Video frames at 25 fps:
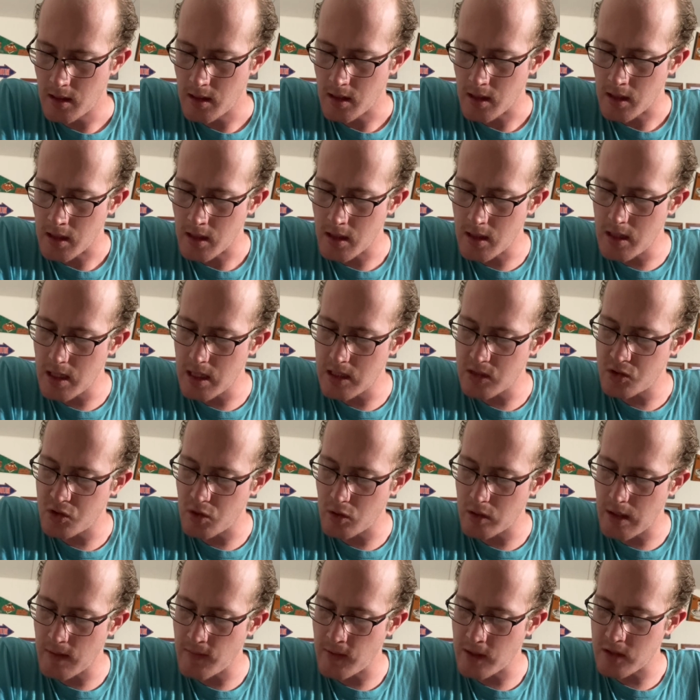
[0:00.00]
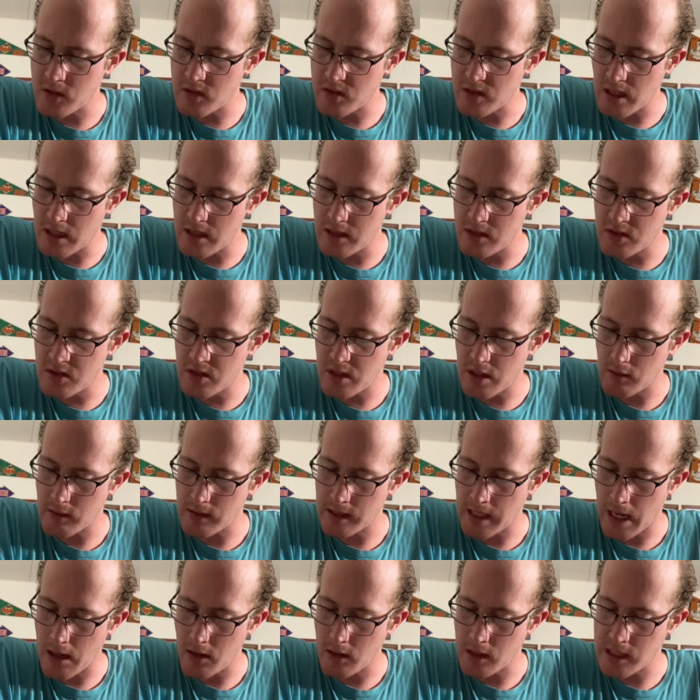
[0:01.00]
He is to give his sons their
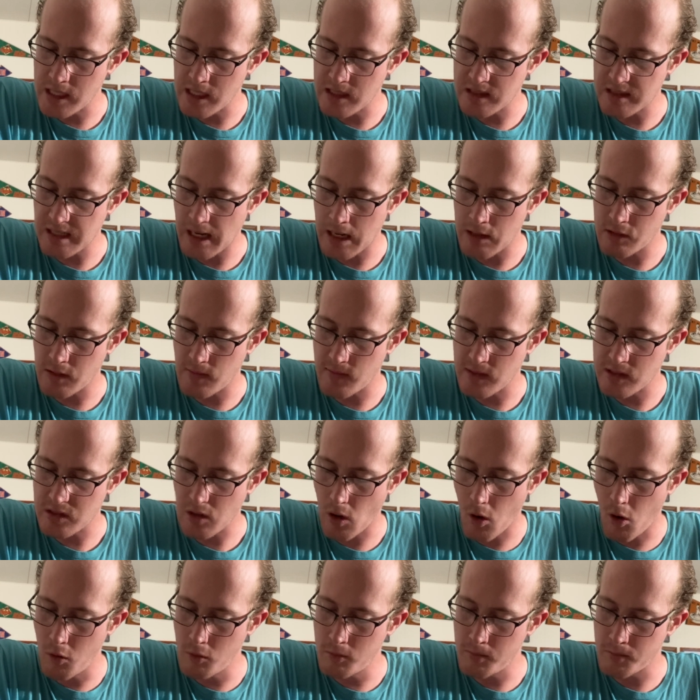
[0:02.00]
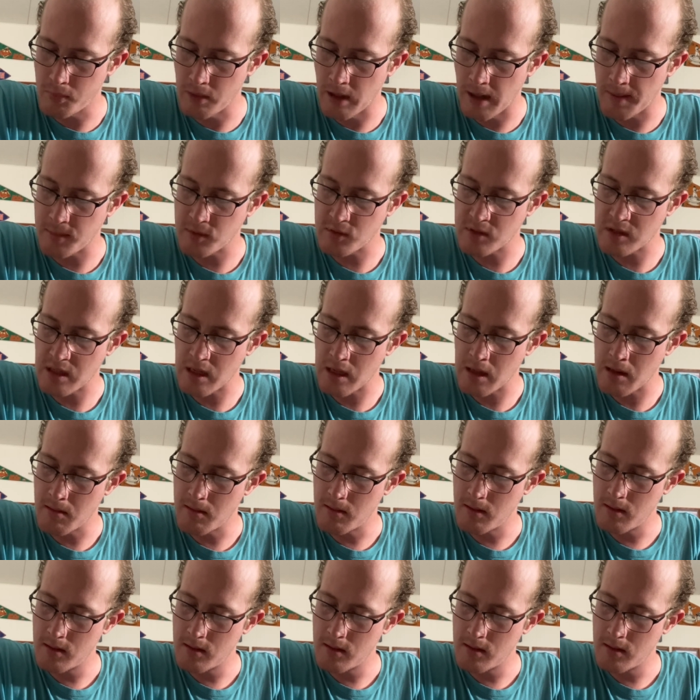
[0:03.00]
inheritance out of his own property,